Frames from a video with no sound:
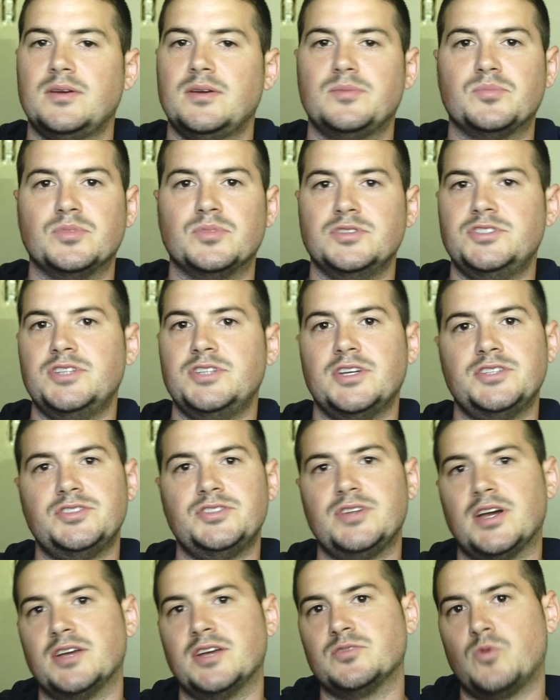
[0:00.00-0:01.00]
appreciate
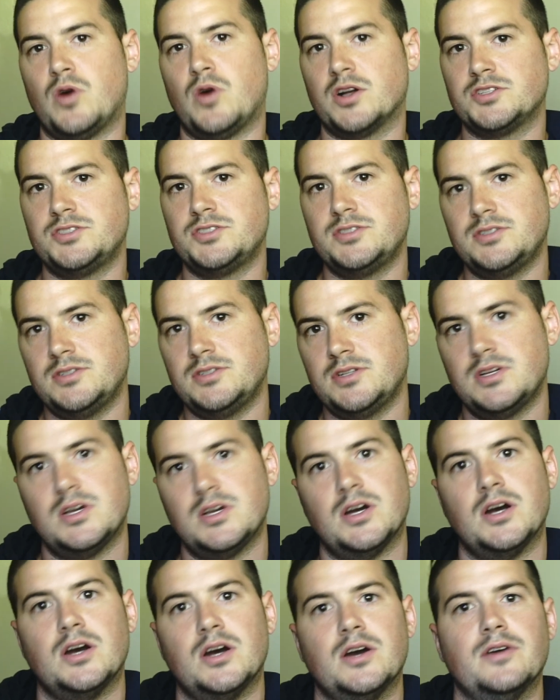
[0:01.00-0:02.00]
you guys watching.
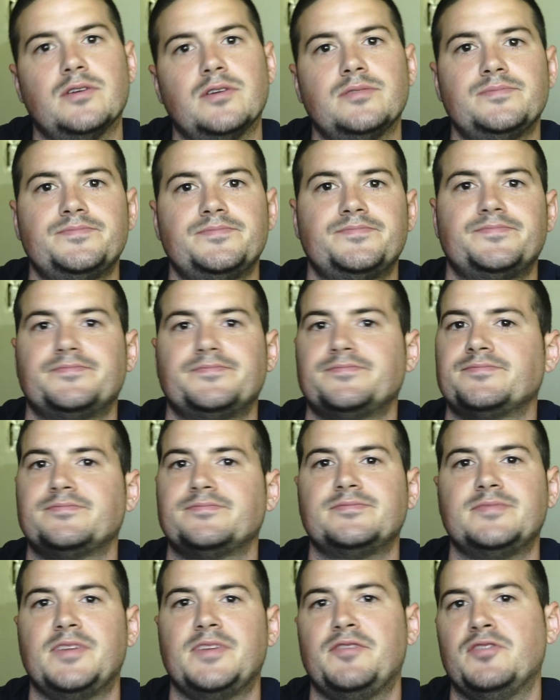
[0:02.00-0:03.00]

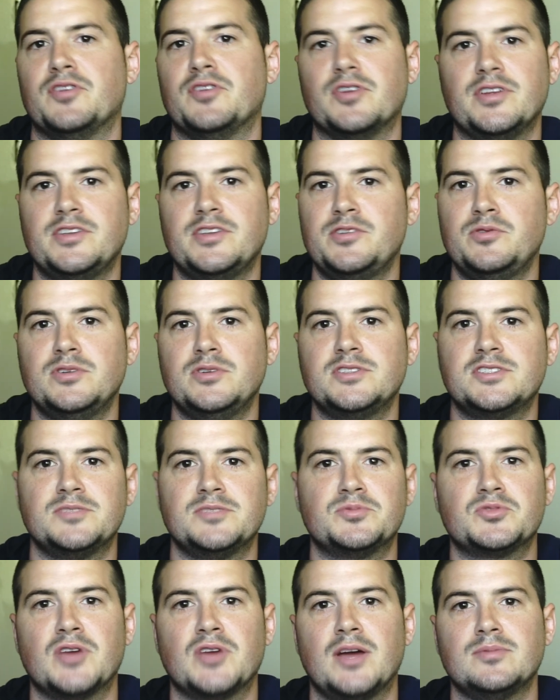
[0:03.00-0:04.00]
If you're into it,
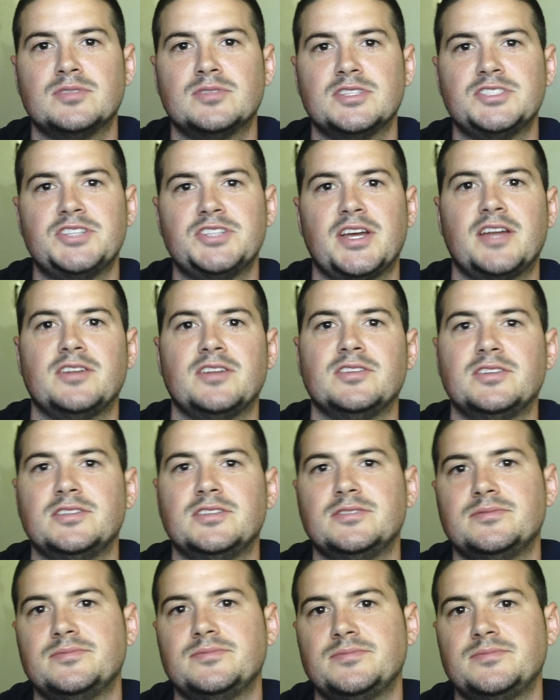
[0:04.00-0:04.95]
subscribe to the channel, and